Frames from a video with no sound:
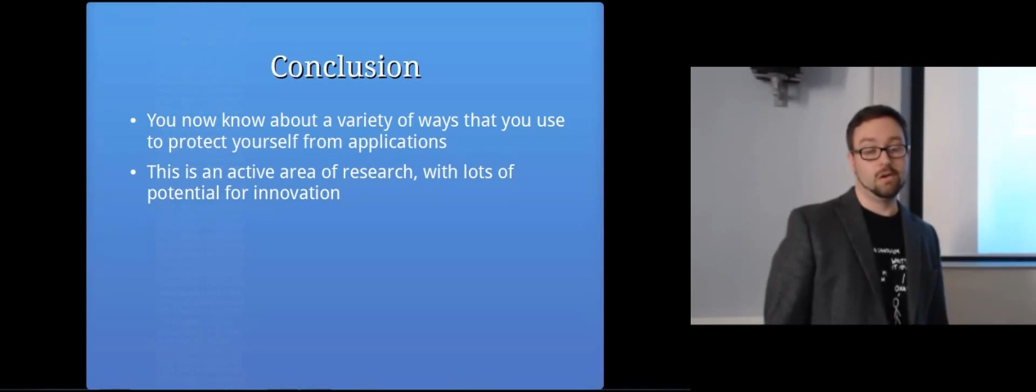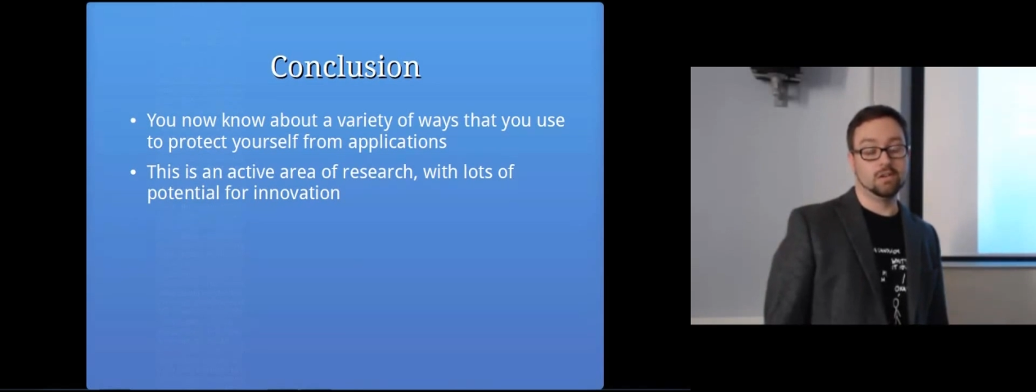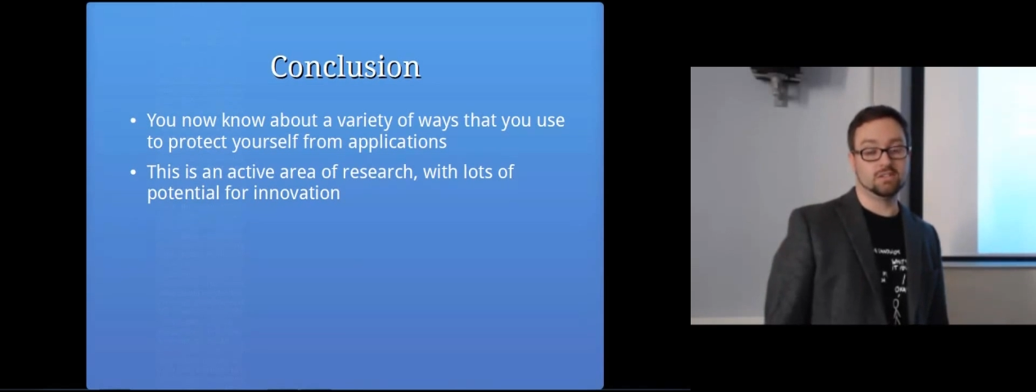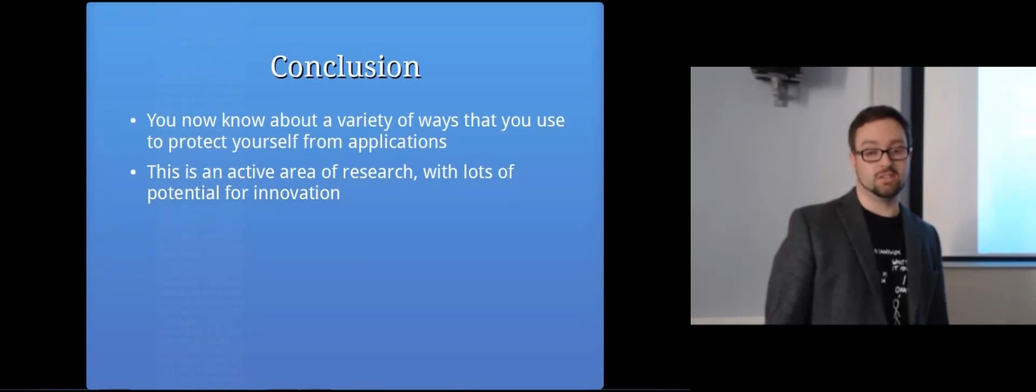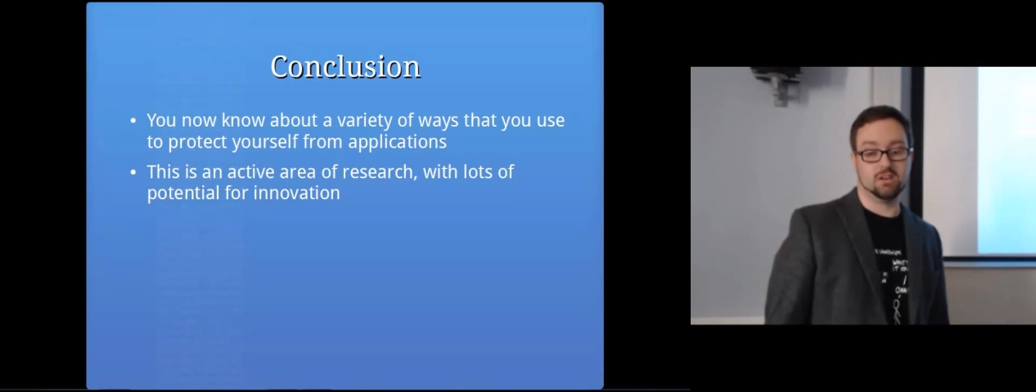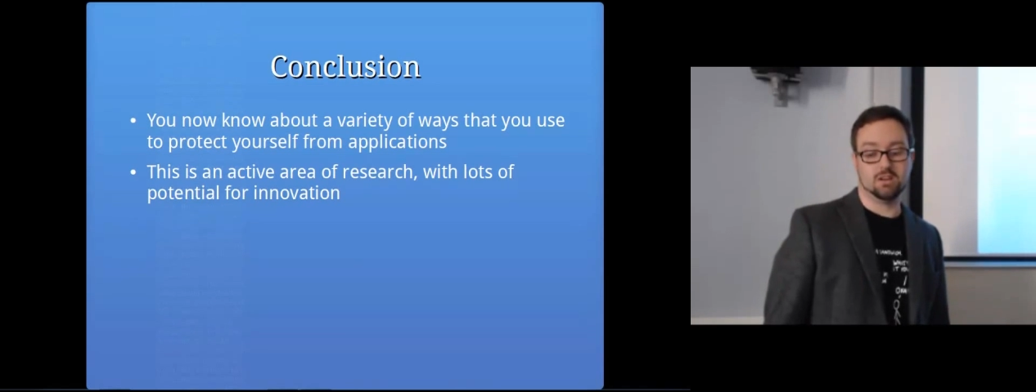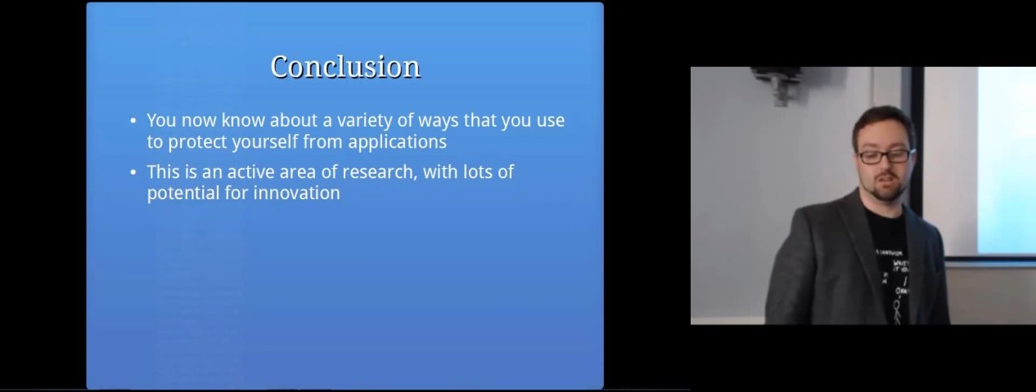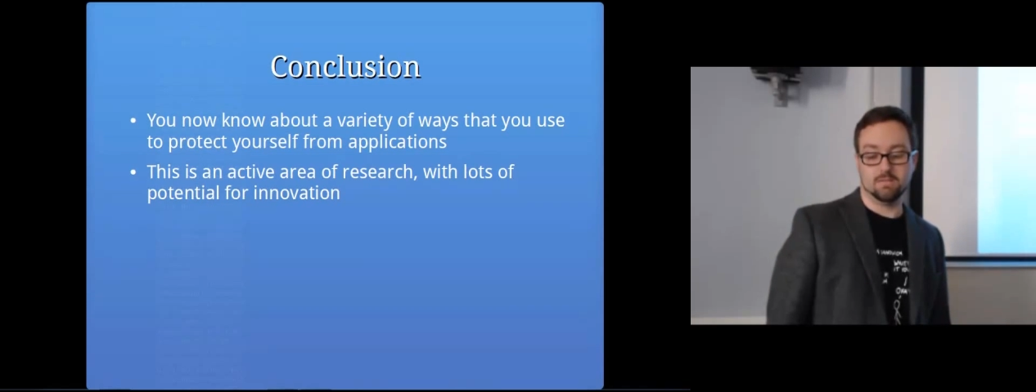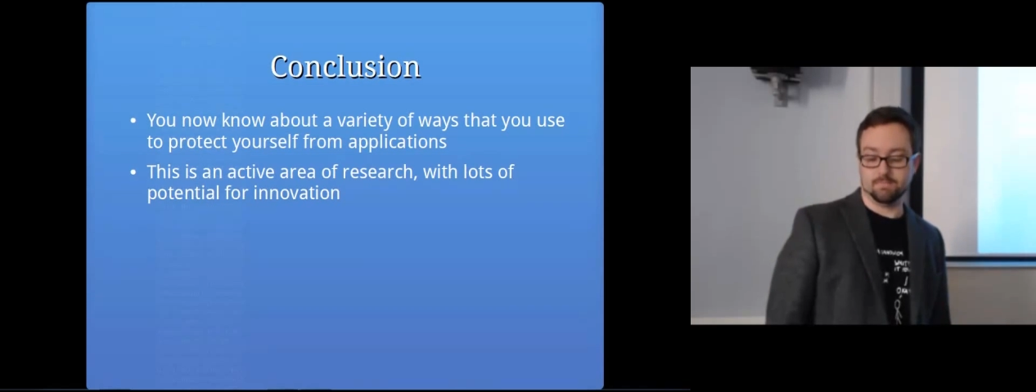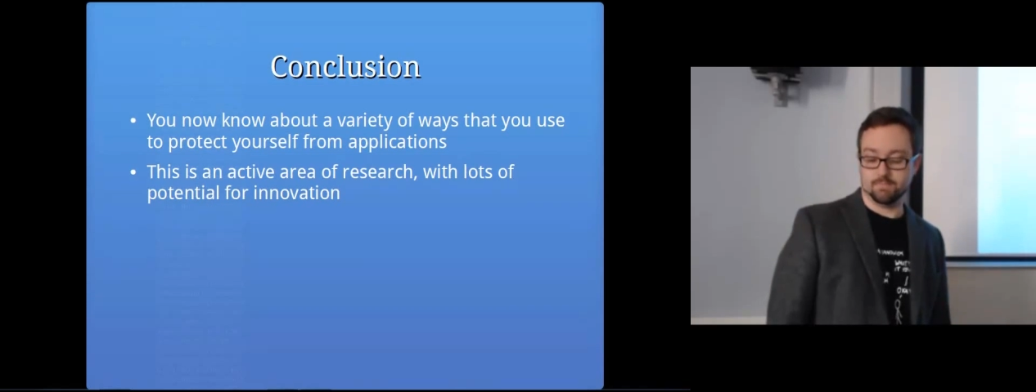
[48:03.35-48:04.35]
So
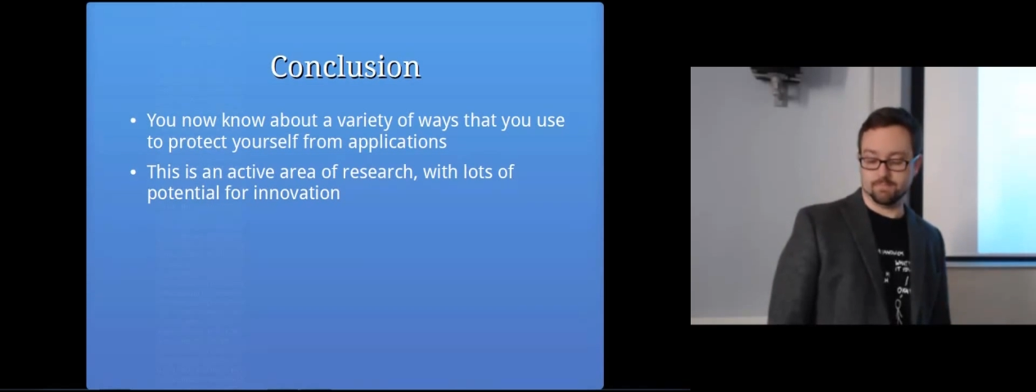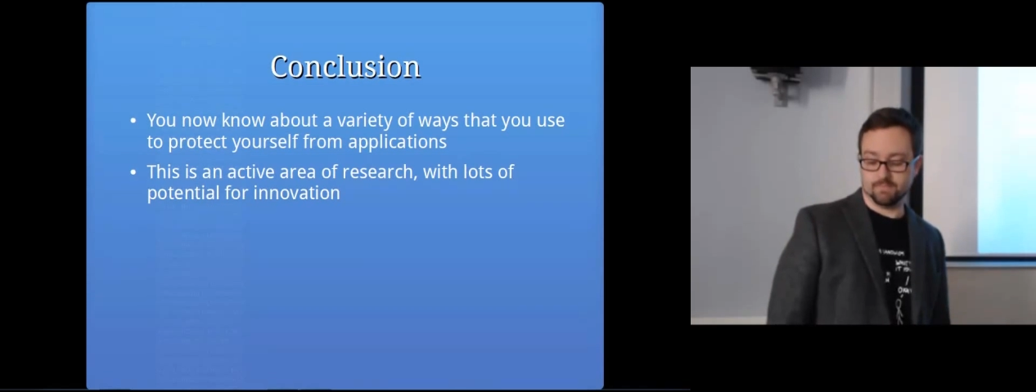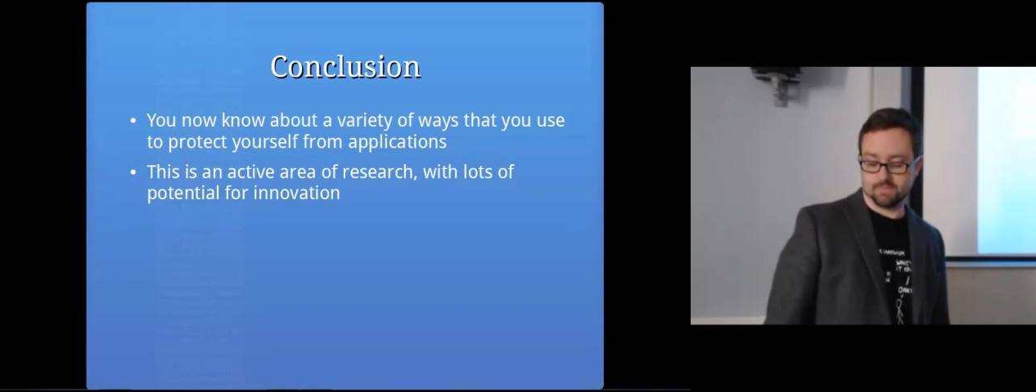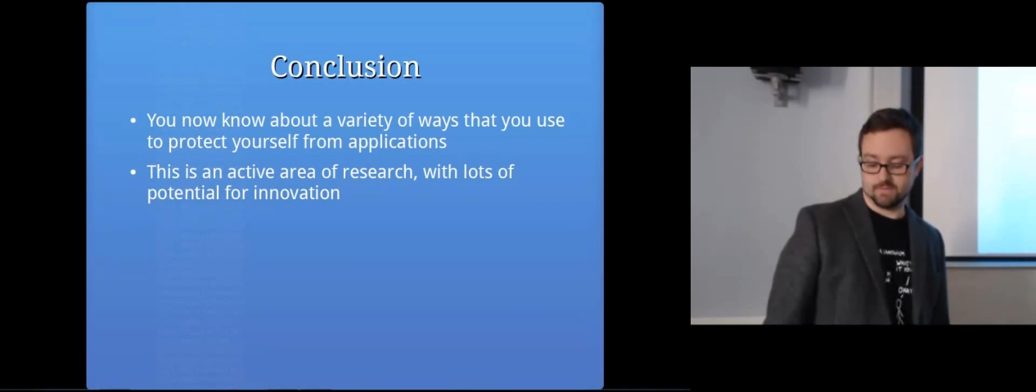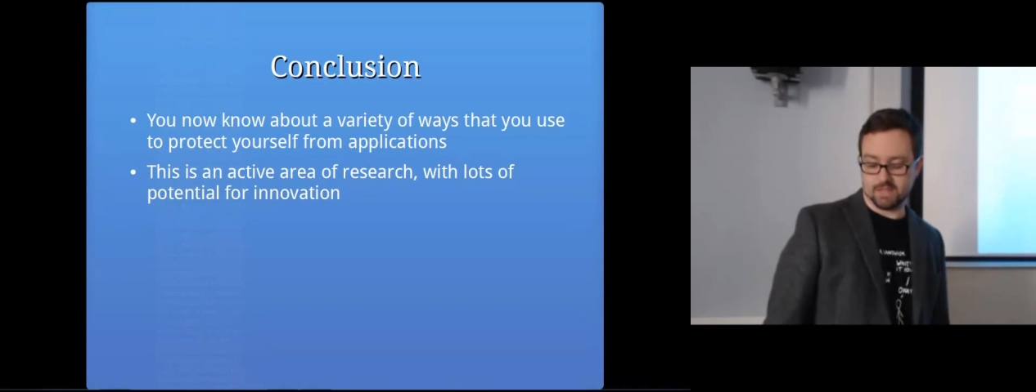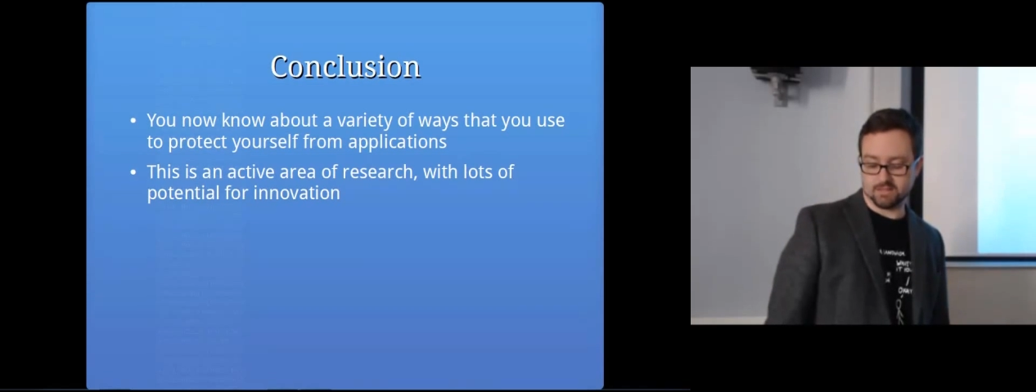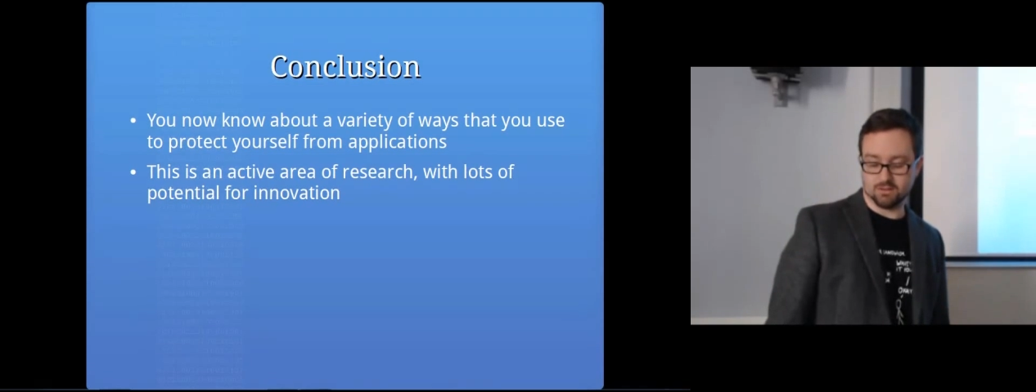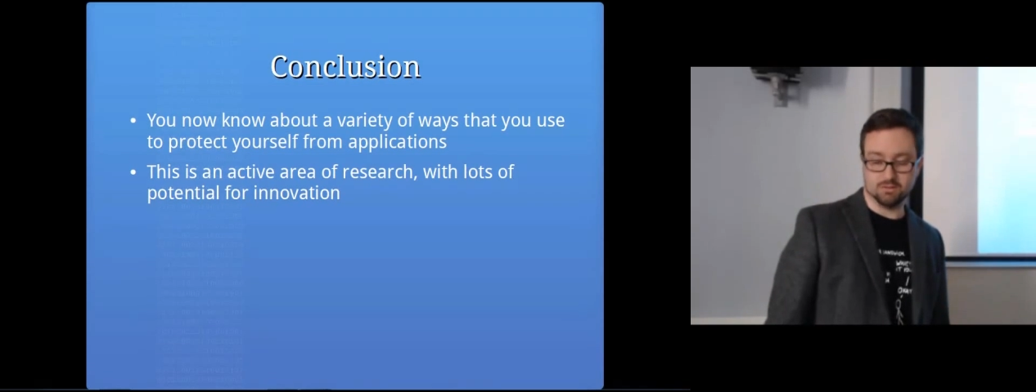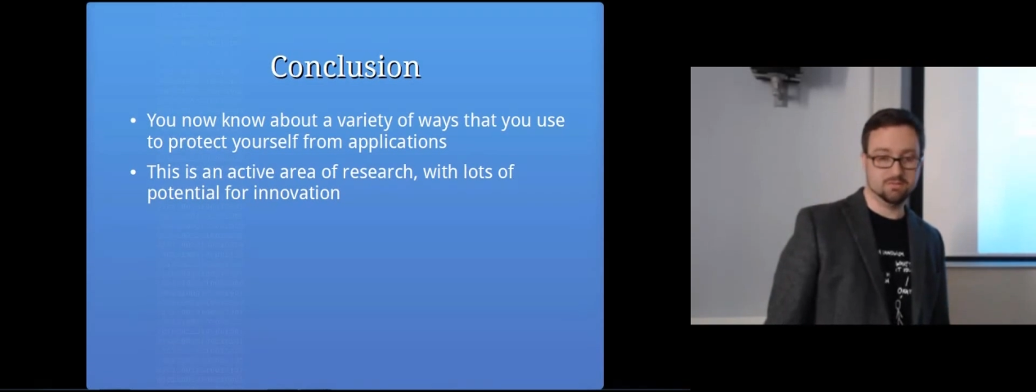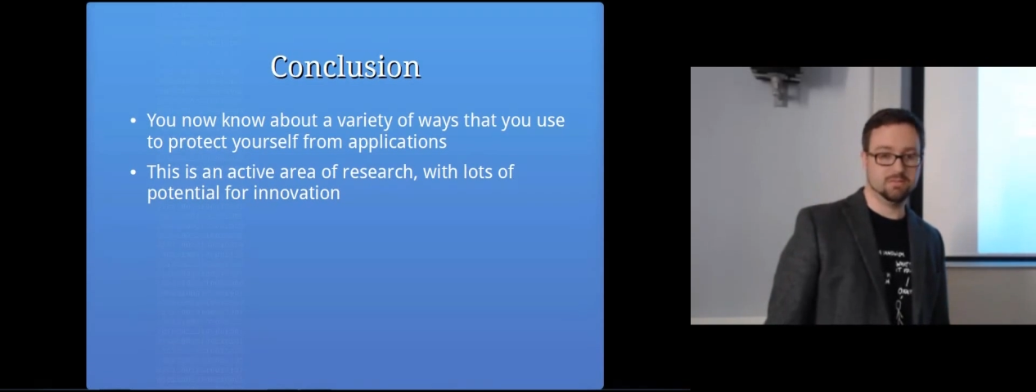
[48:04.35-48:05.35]
that's
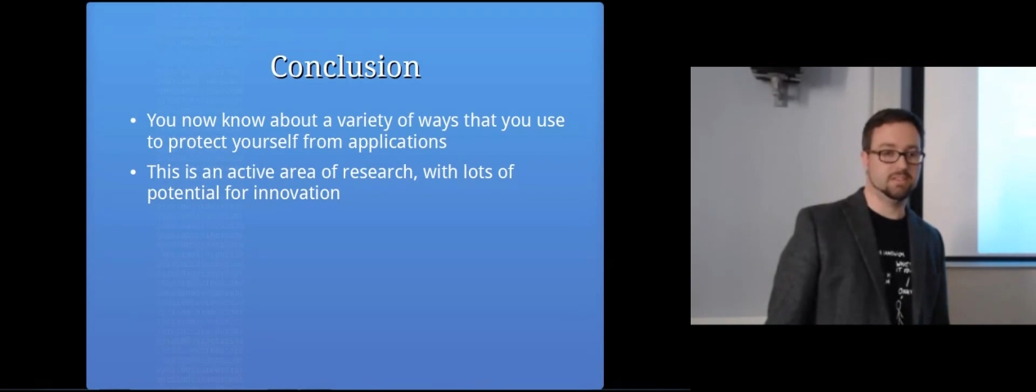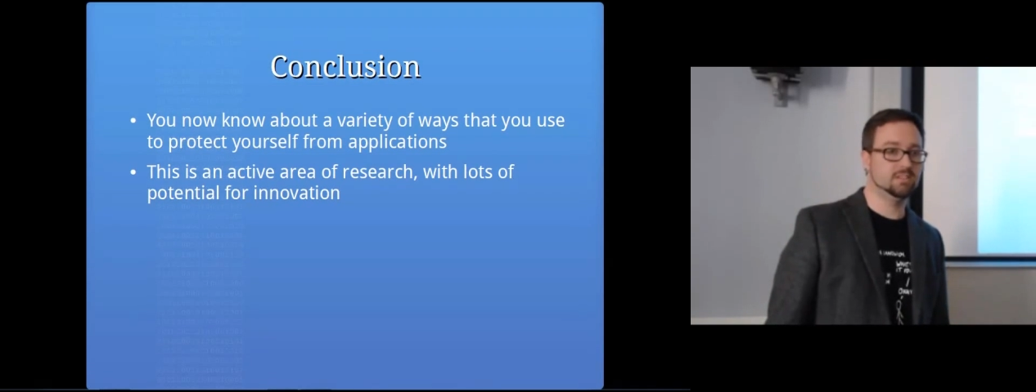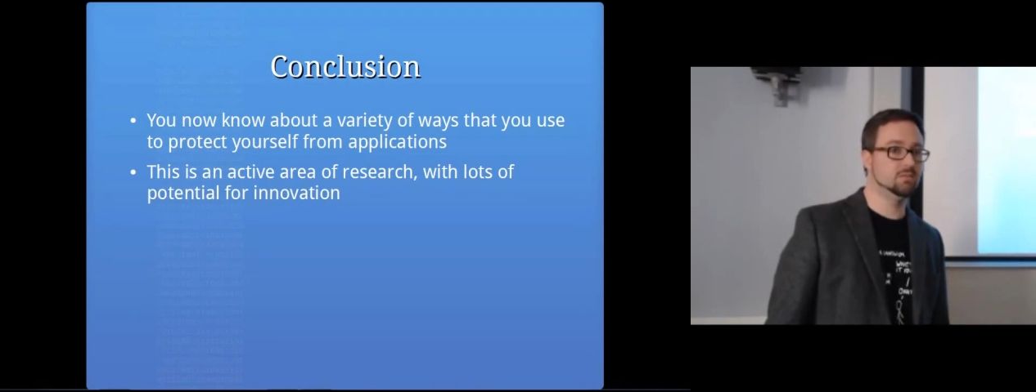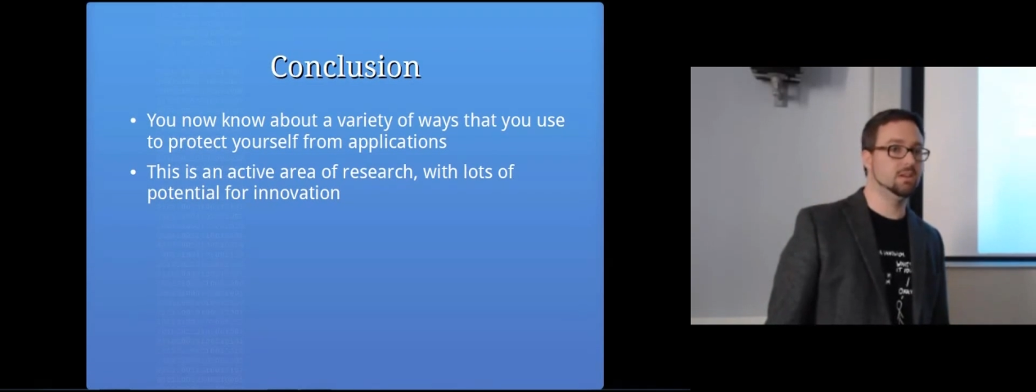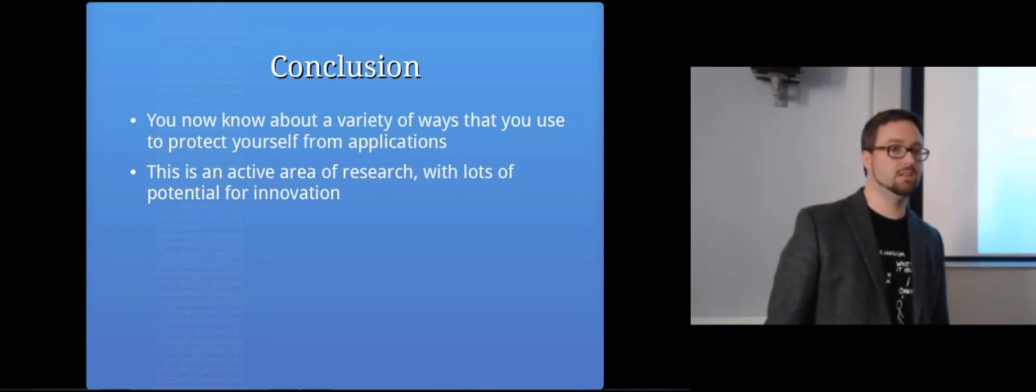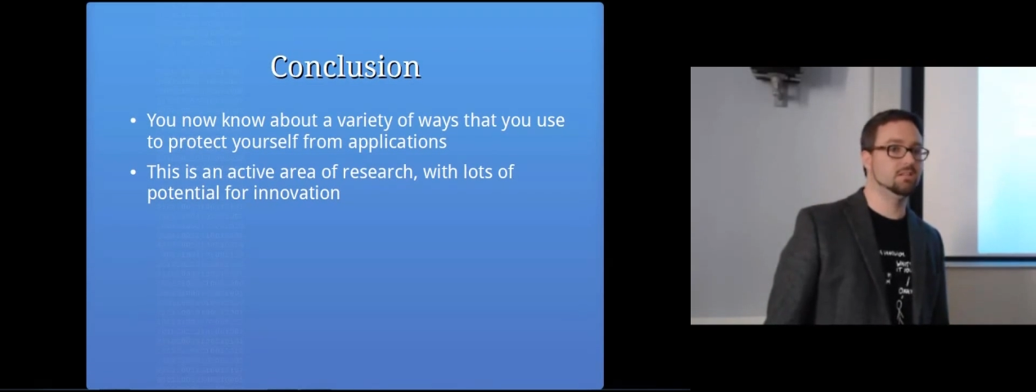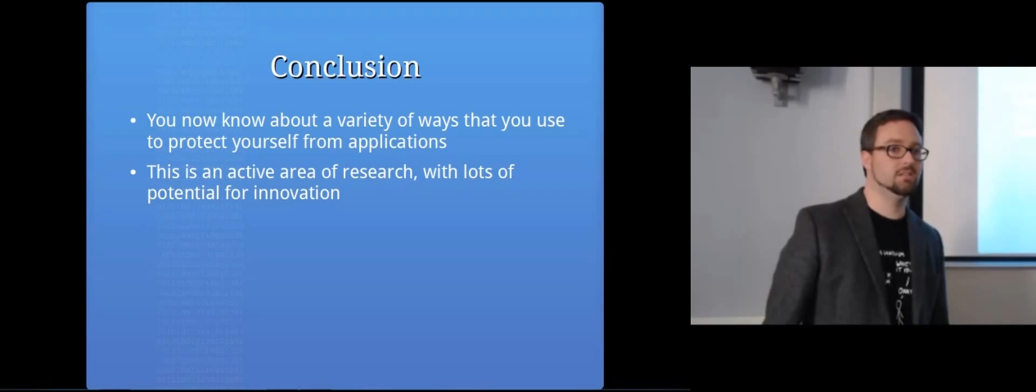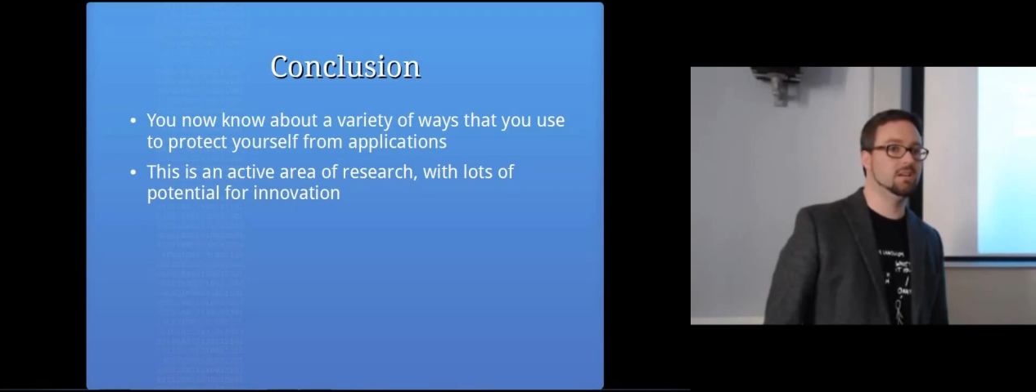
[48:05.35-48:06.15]
all for this week,